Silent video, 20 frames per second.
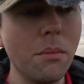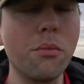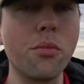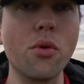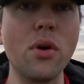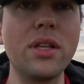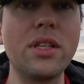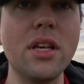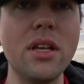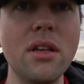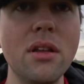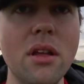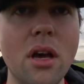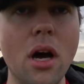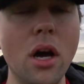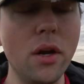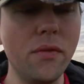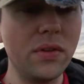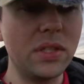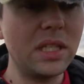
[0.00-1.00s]

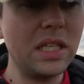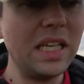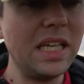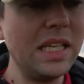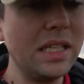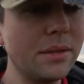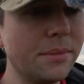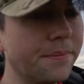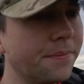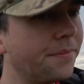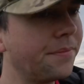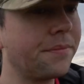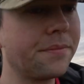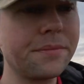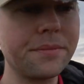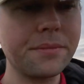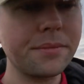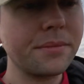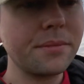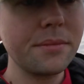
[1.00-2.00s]
Britain overseas,
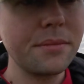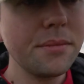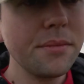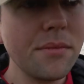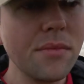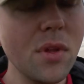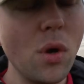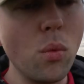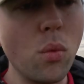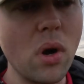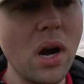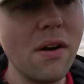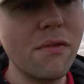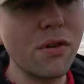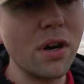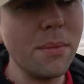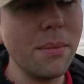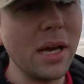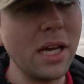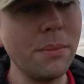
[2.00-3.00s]

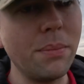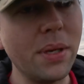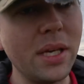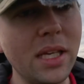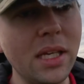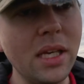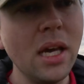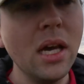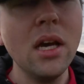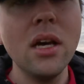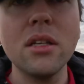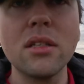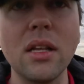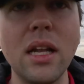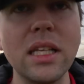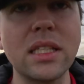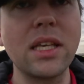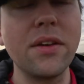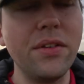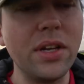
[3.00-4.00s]
wherever it may be, so
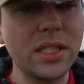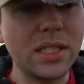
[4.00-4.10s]
let's give an